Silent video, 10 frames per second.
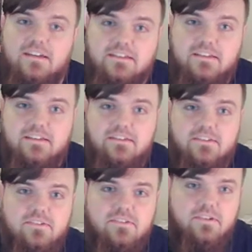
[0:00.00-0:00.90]
E,
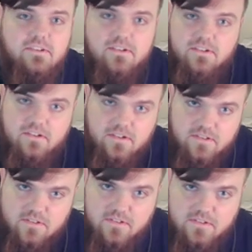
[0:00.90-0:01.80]

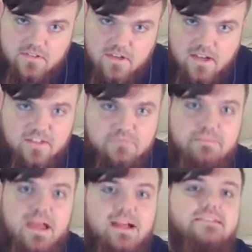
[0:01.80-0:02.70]
and then
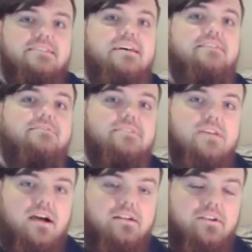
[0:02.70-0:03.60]
back to 7 to
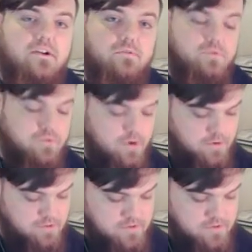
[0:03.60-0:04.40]
highlight our root note.